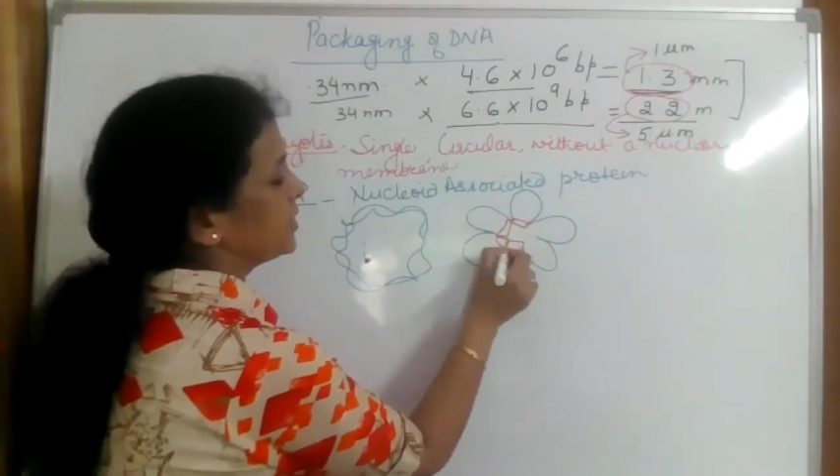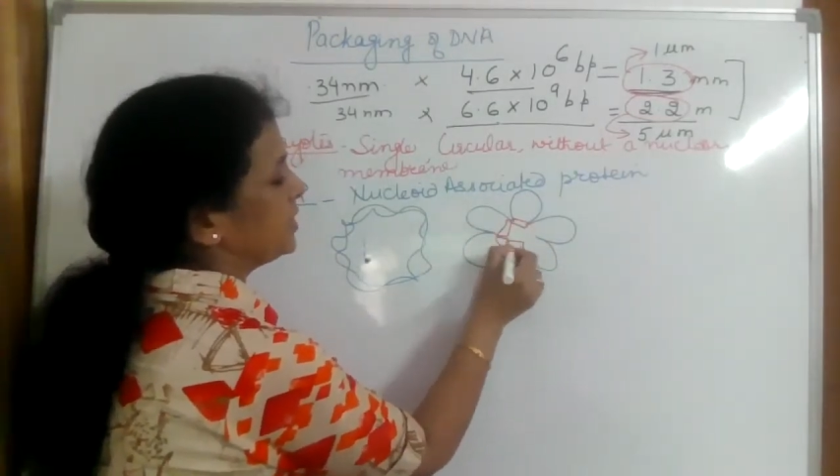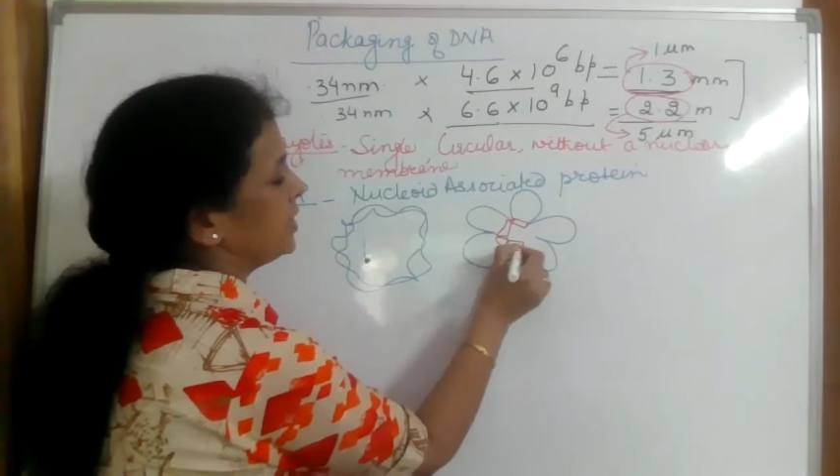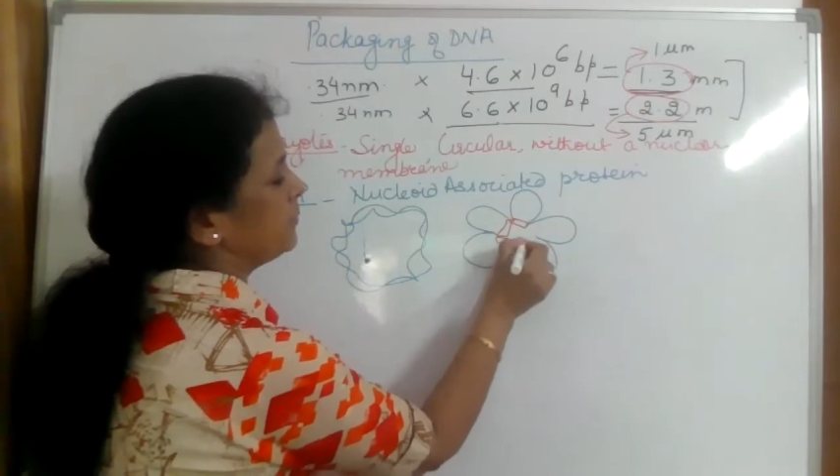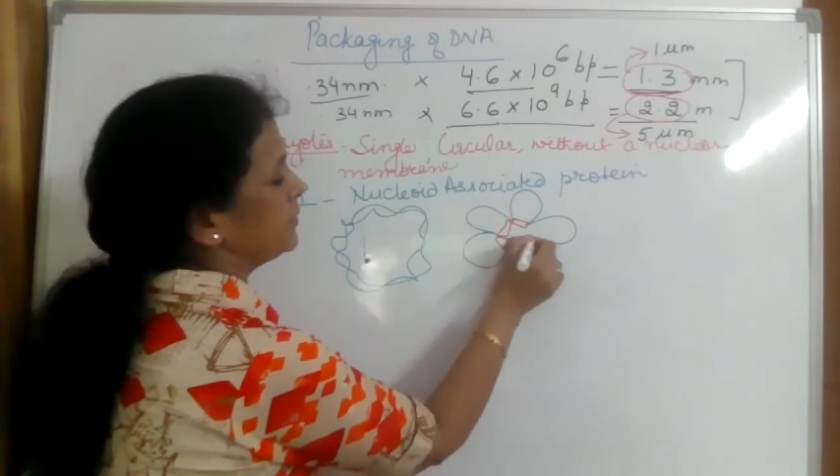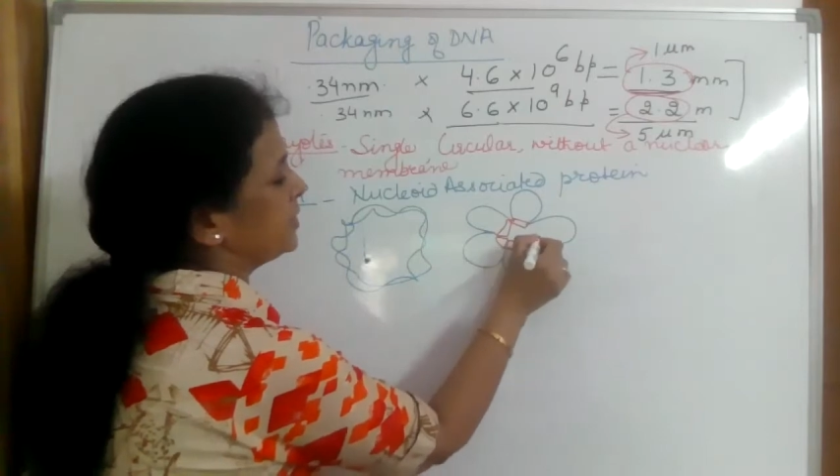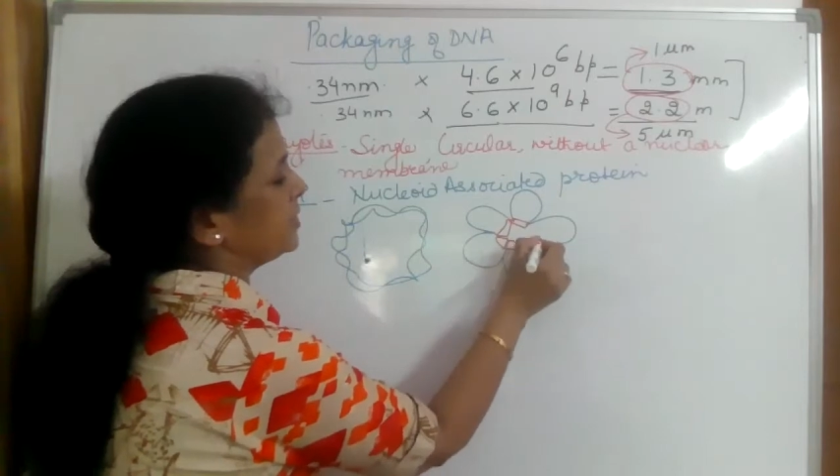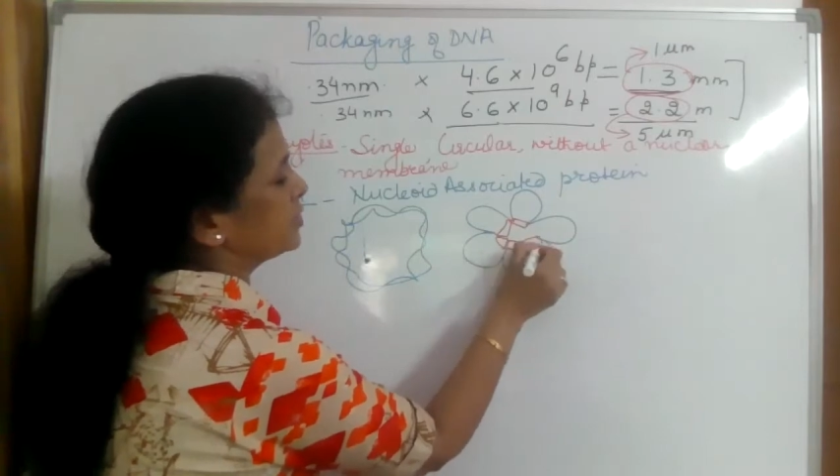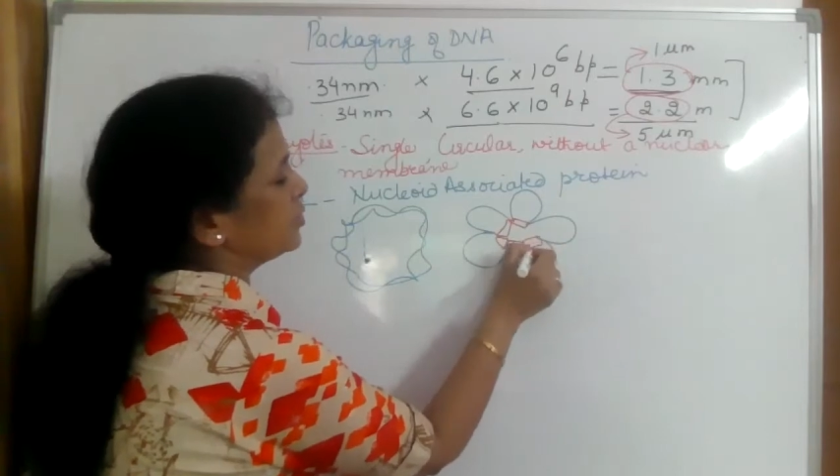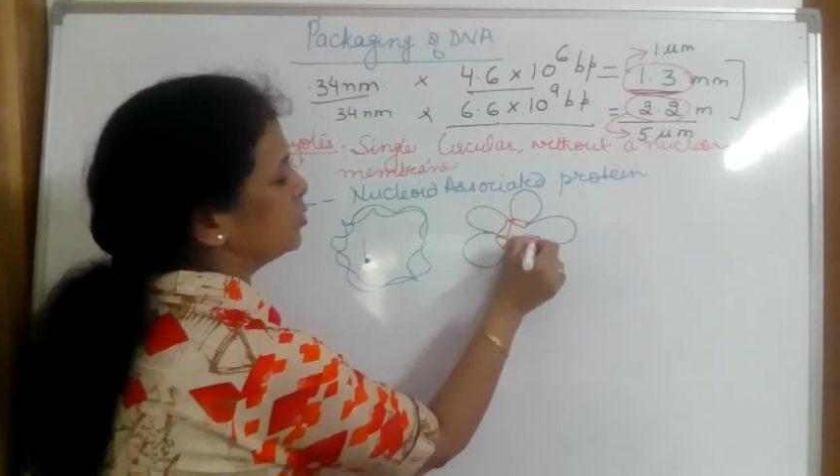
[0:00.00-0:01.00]
keep
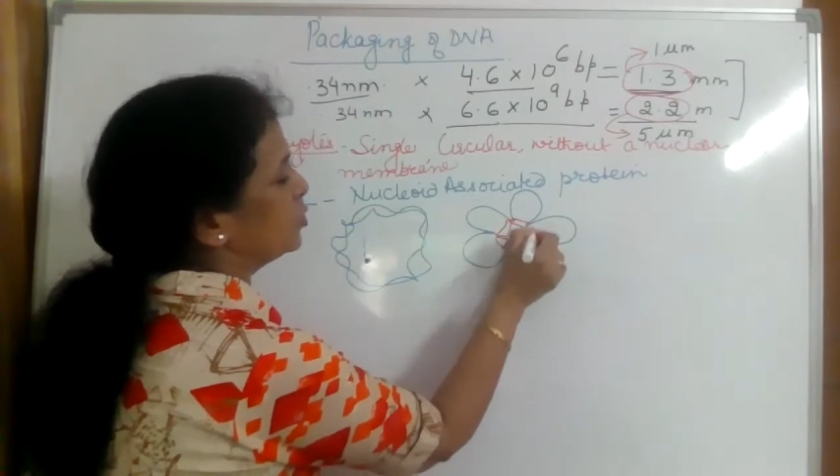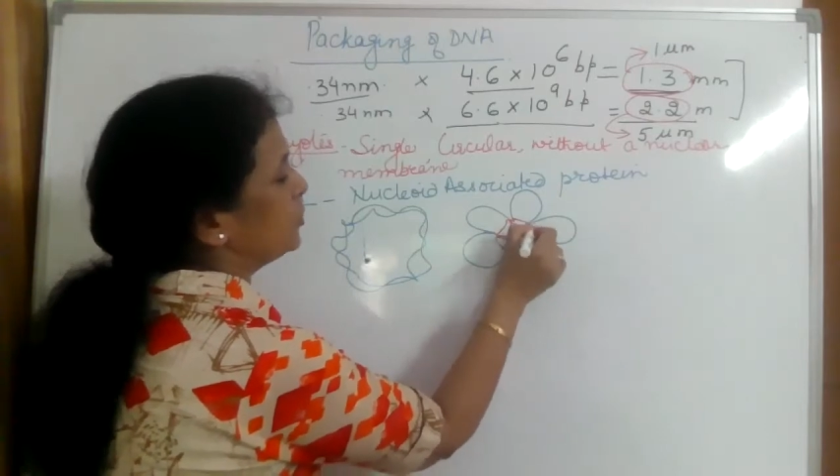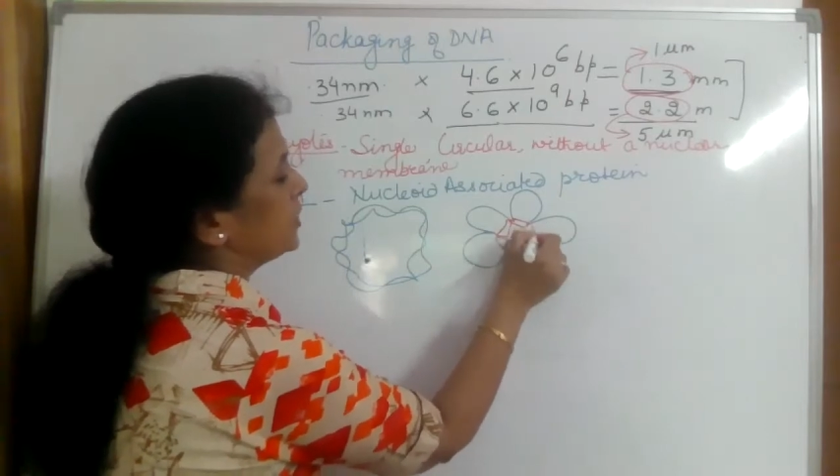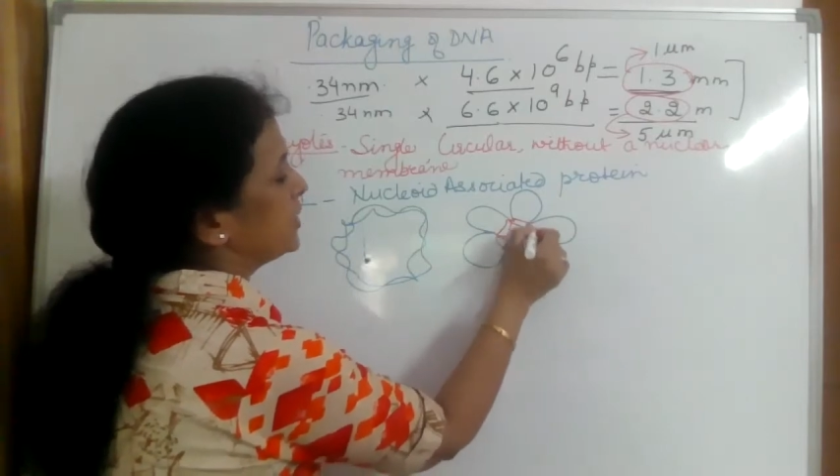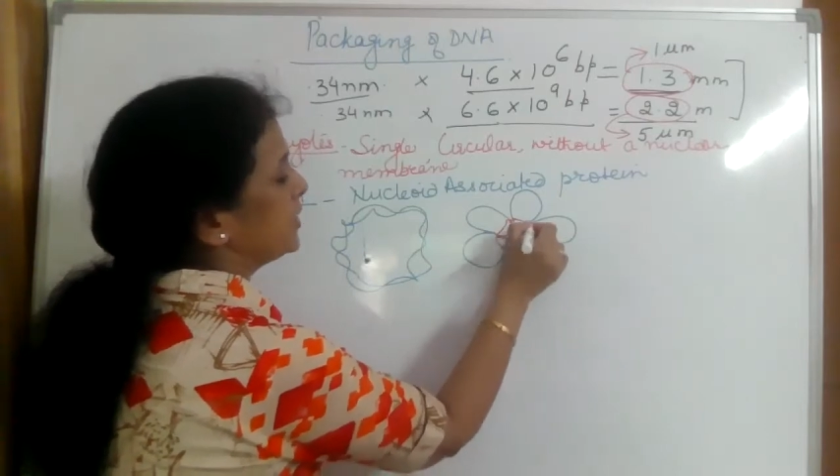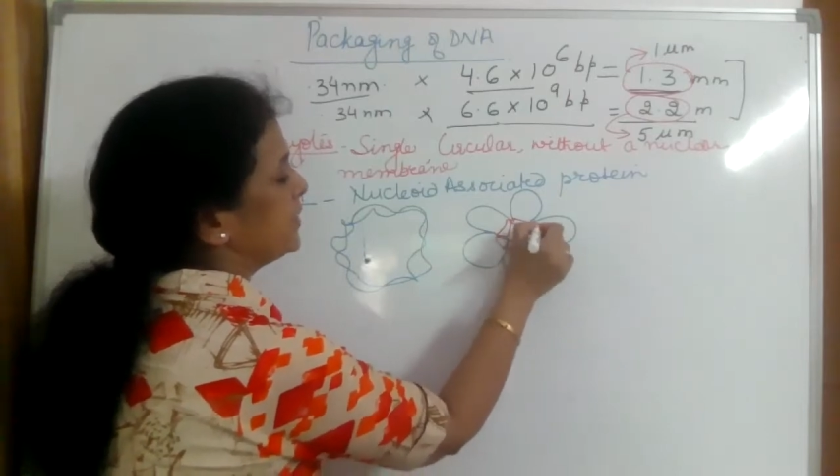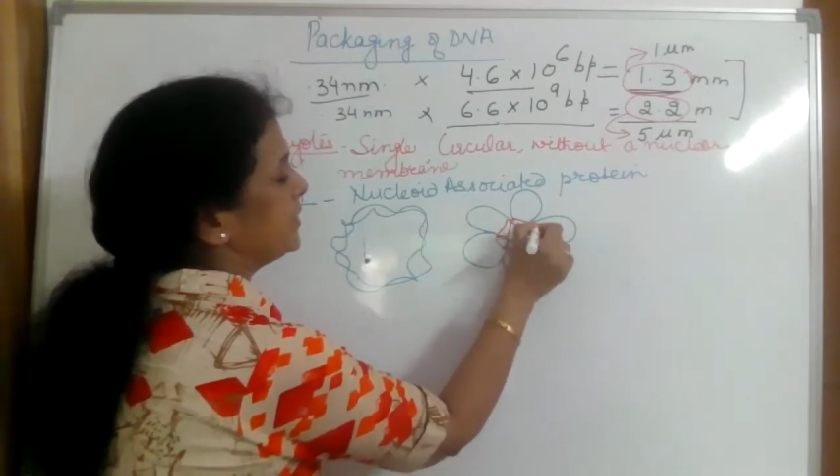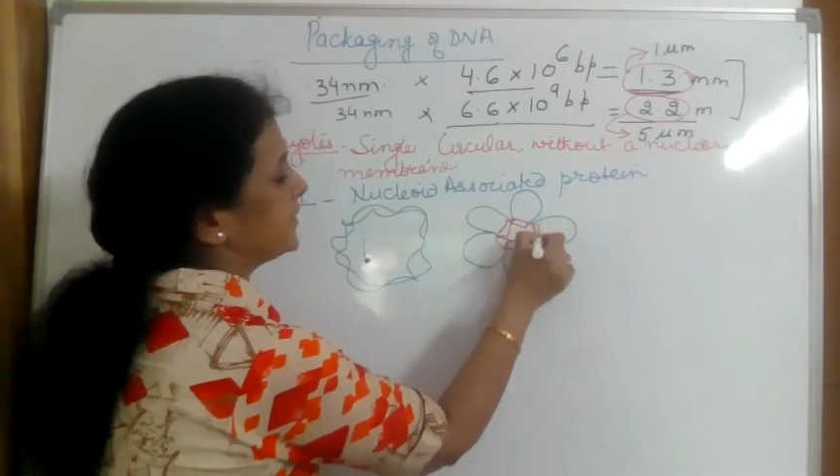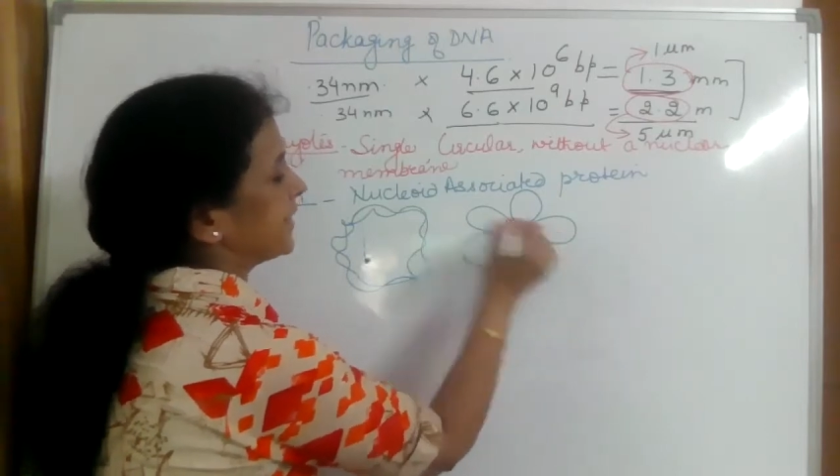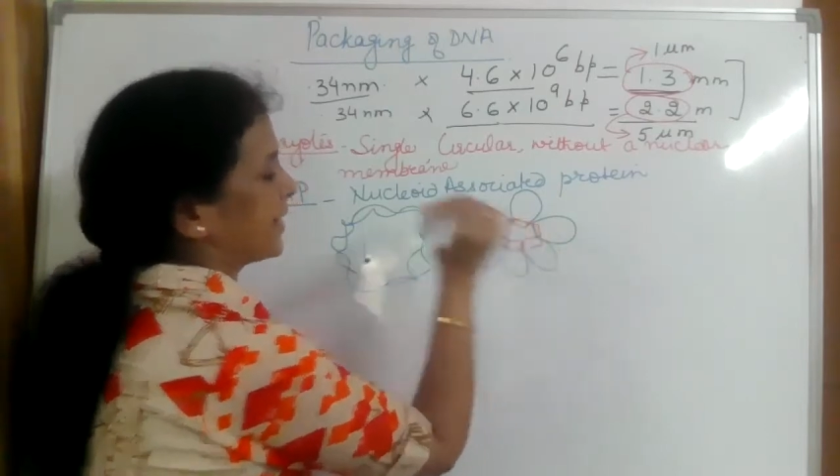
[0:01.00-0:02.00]
these loops
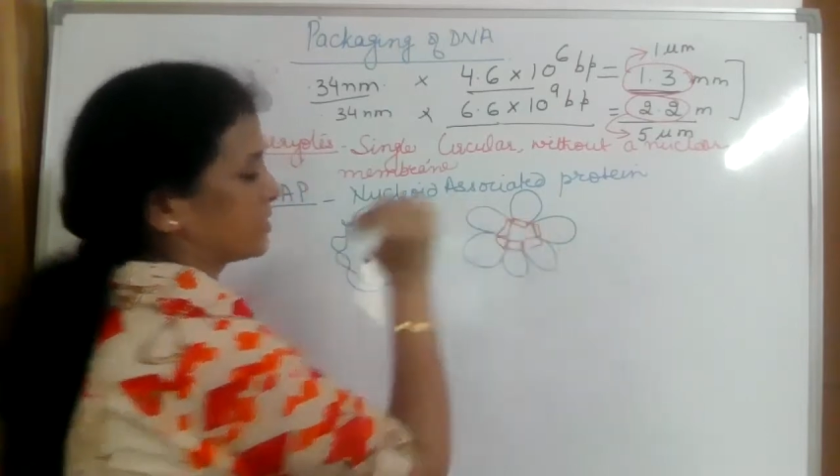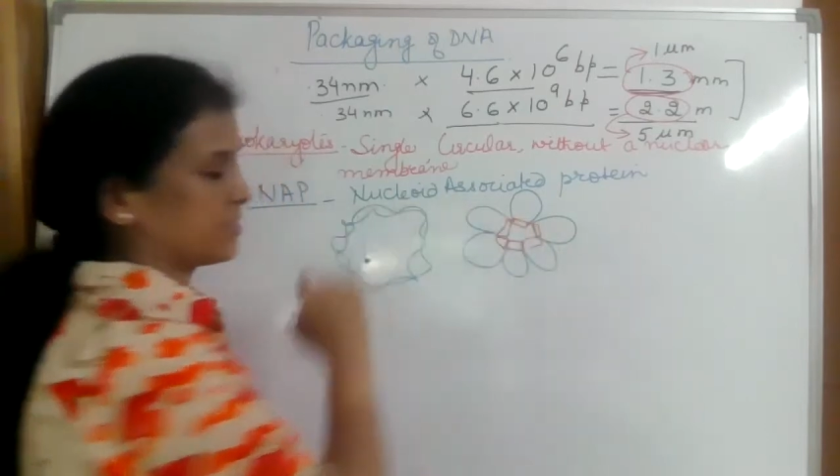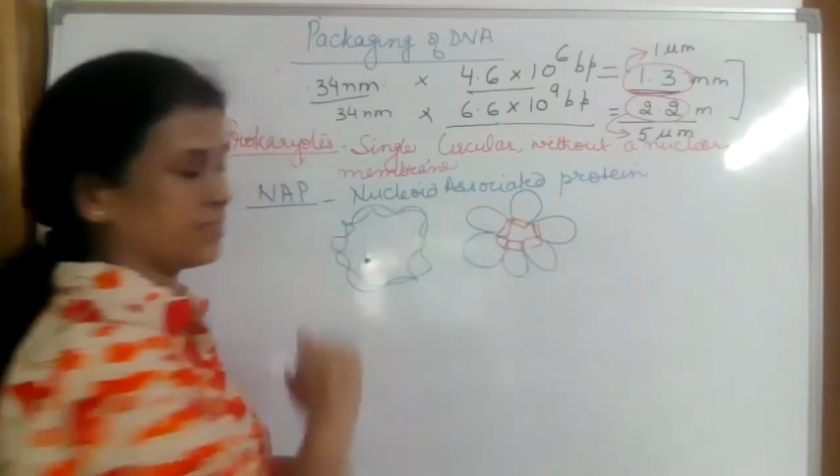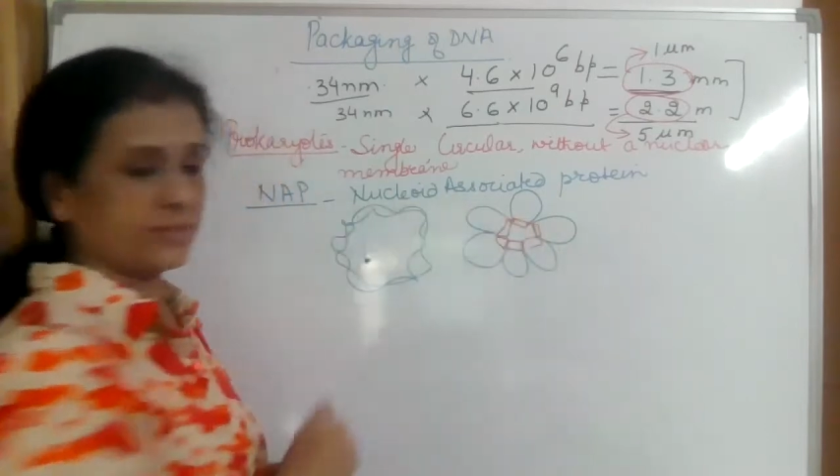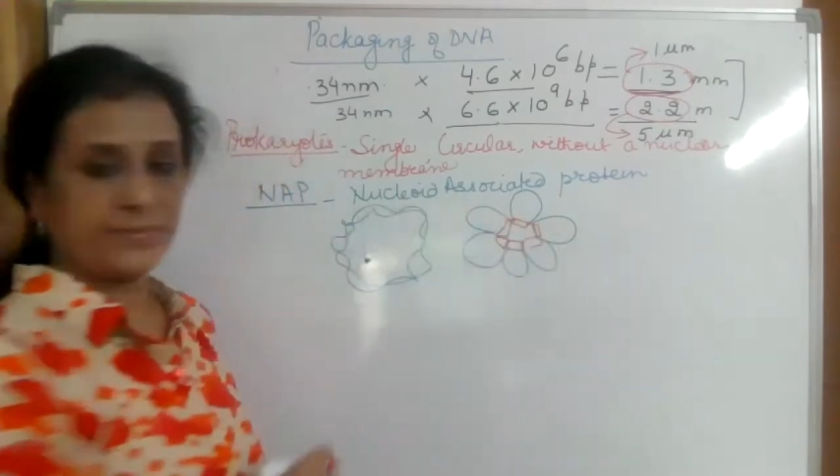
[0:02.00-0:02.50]
intact.